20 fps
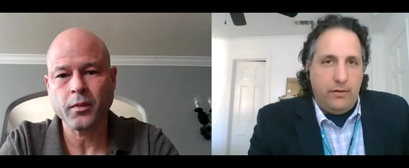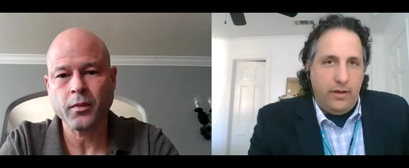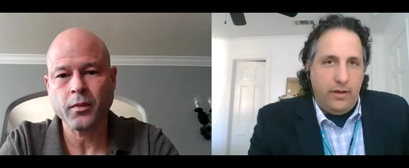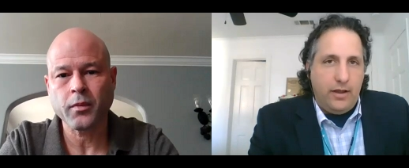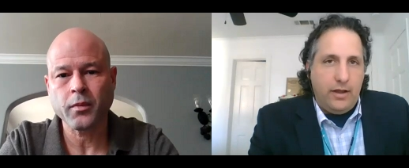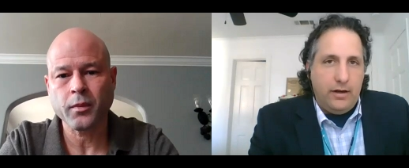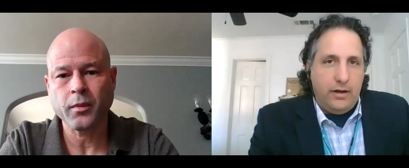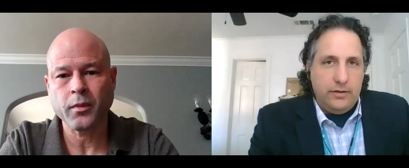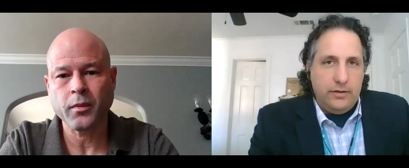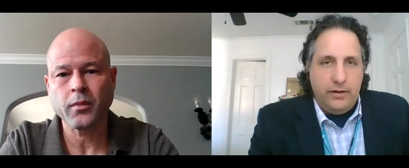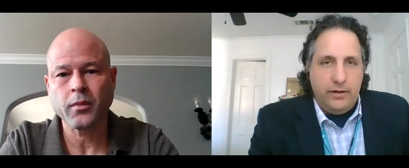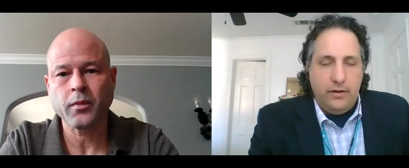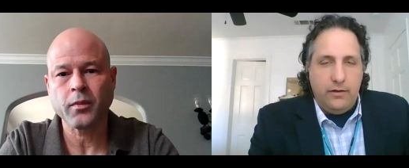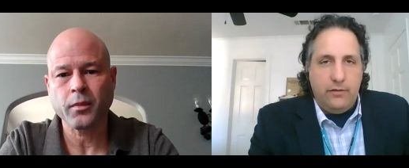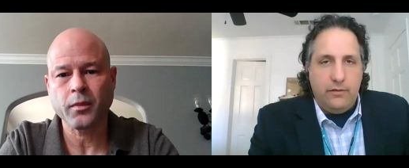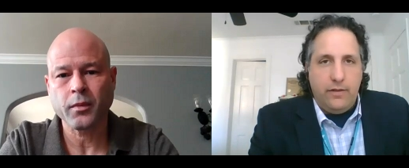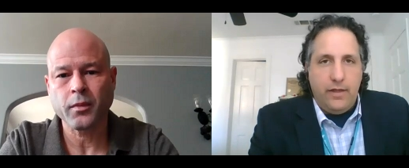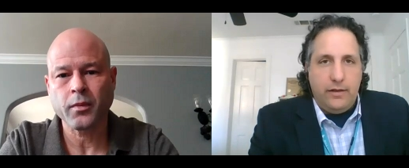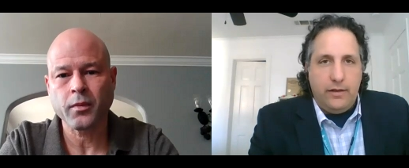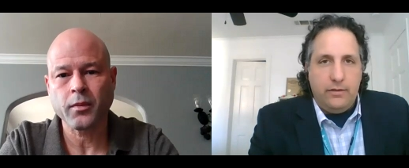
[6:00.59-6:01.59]
Speaker 1: is that kind of lend
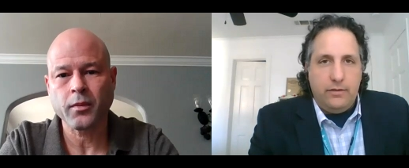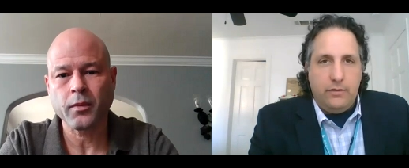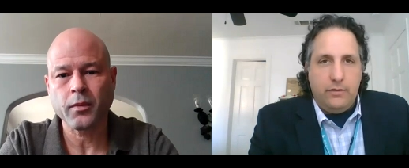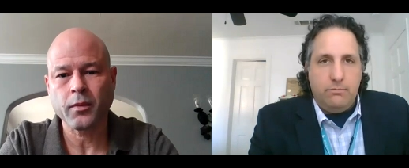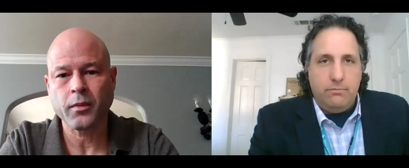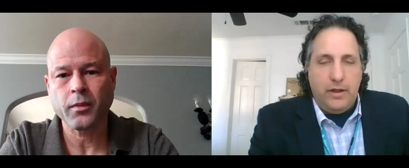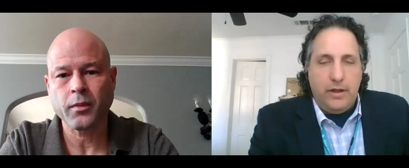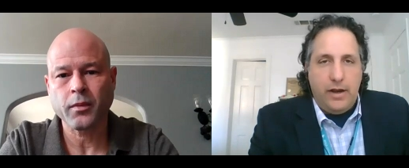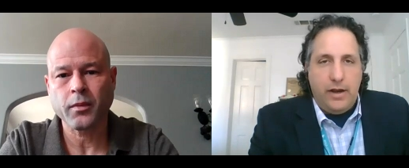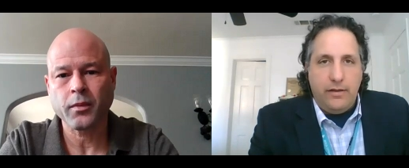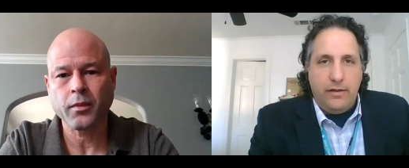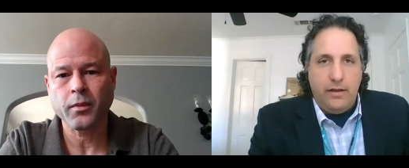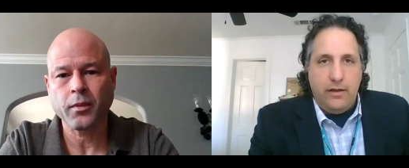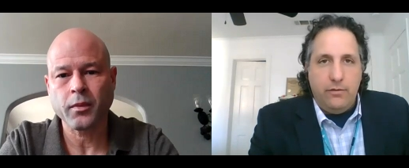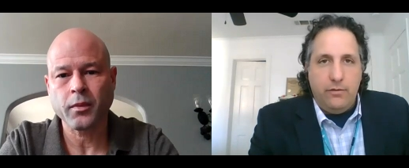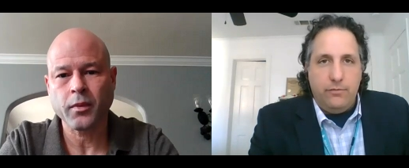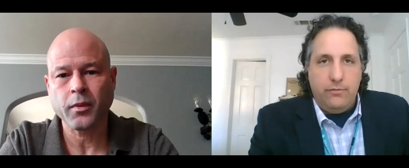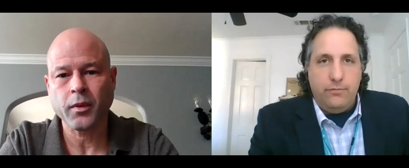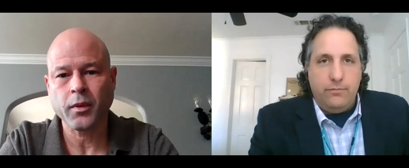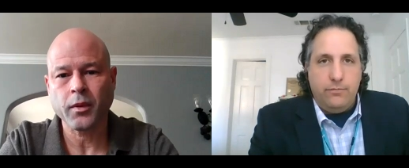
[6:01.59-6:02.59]
into that that
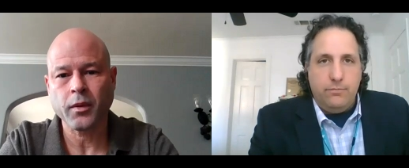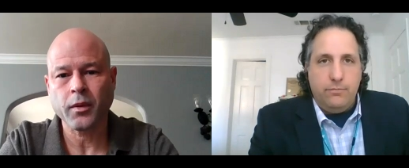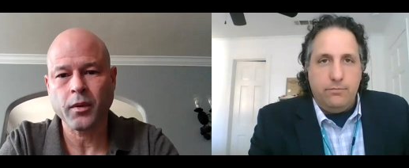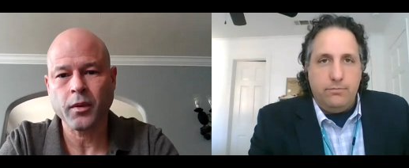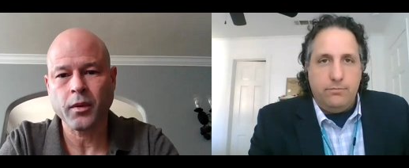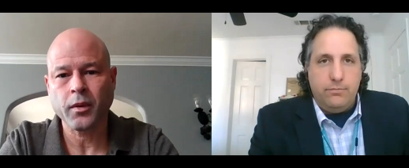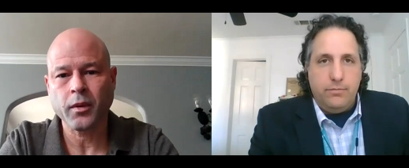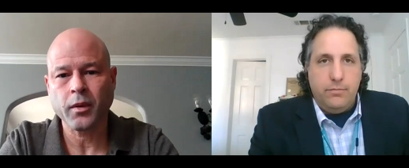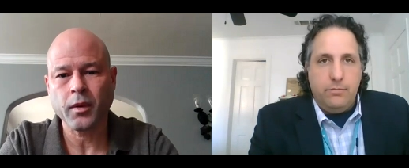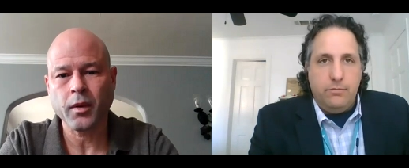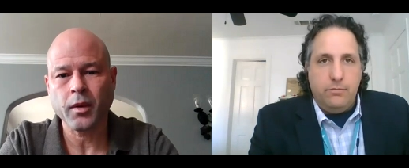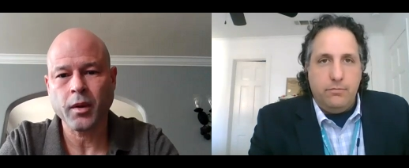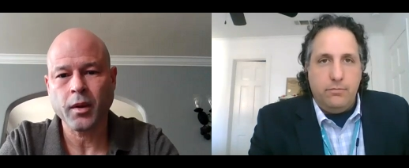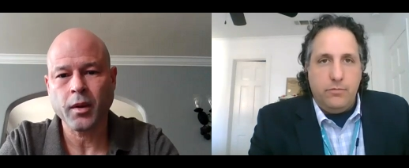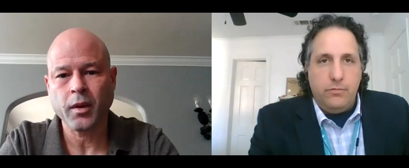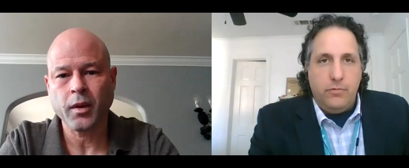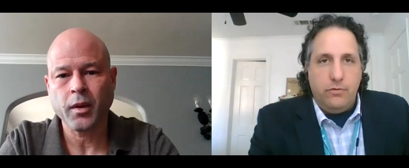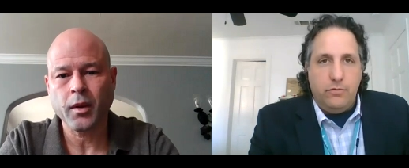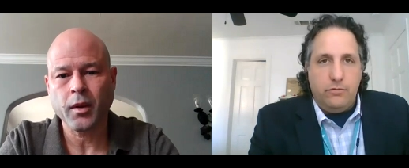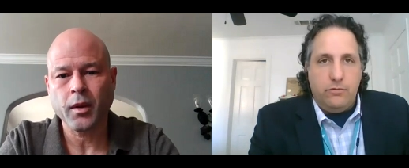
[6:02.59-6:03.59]
idea of
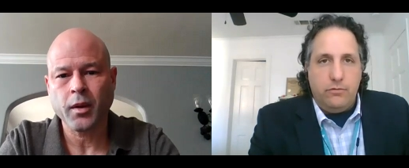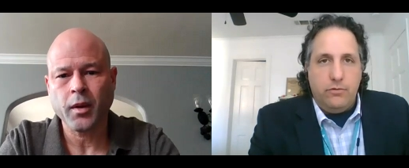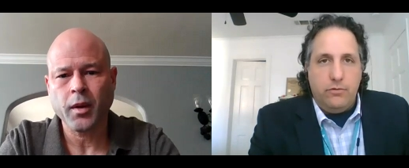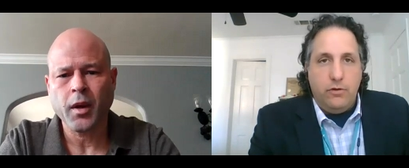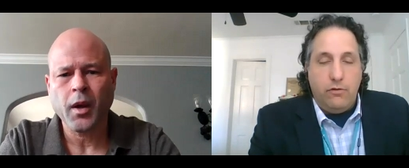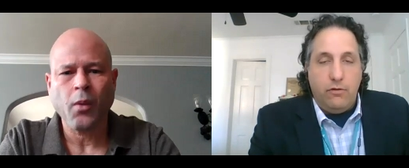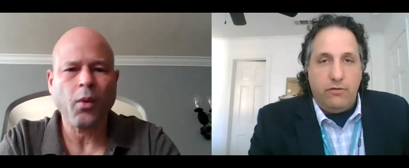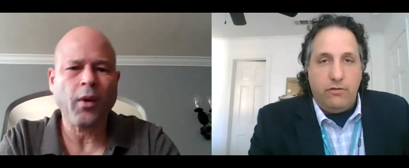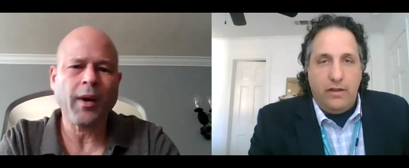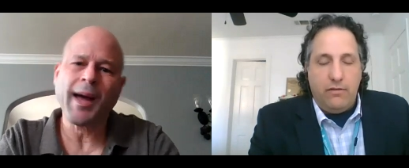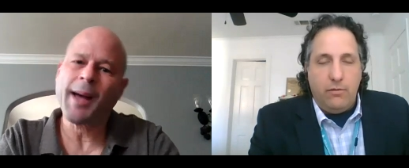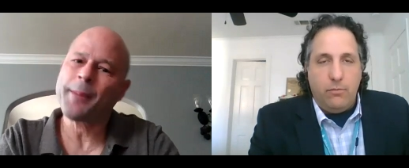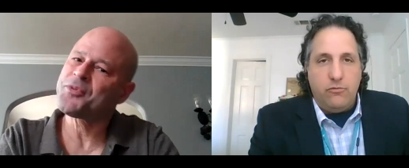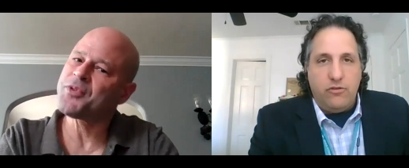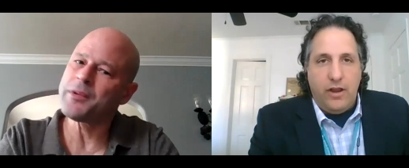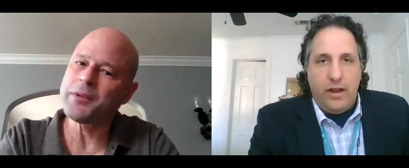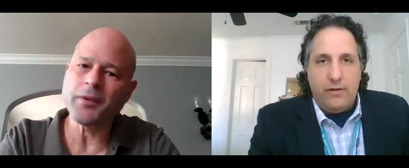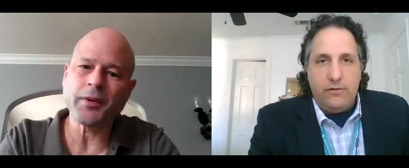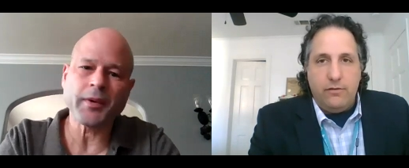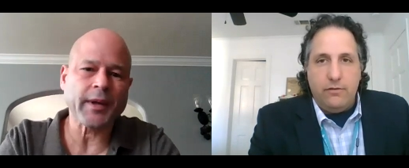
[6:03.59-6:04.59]
you just well
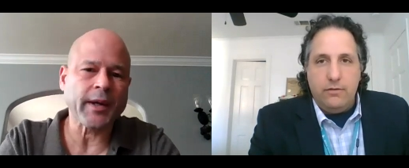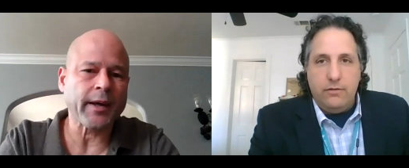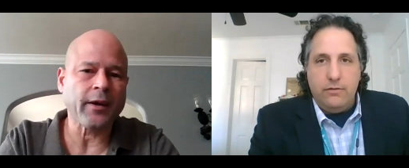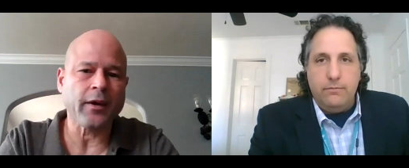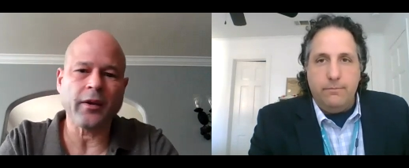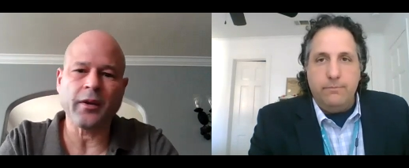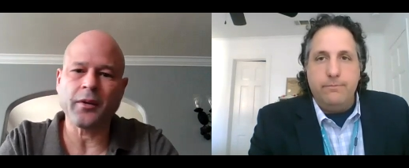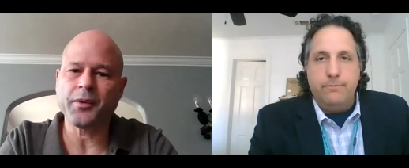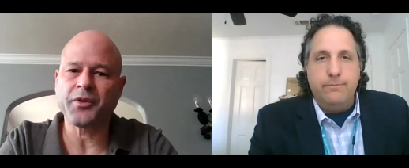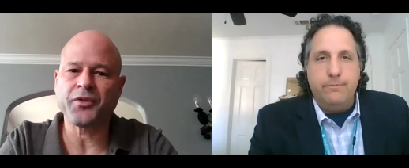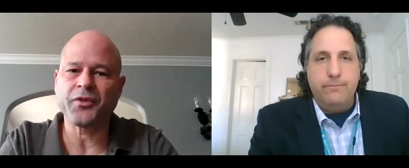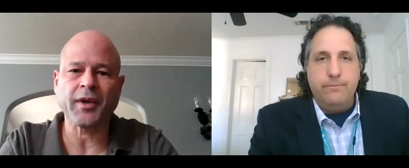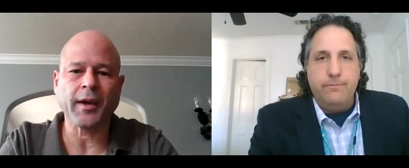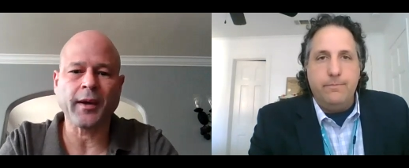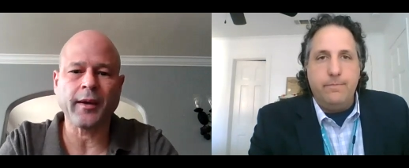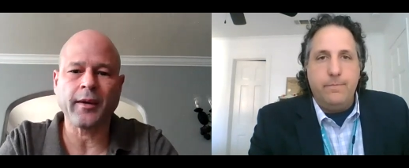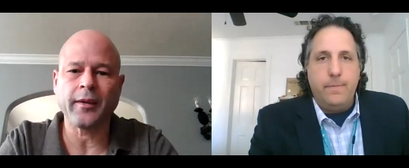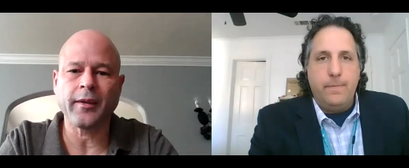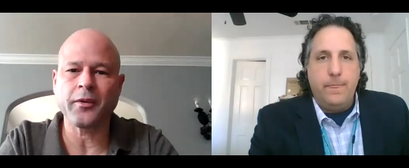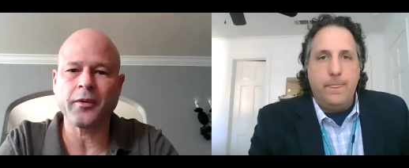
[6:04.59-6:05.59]
absolutely you know there
Speaker 2: was a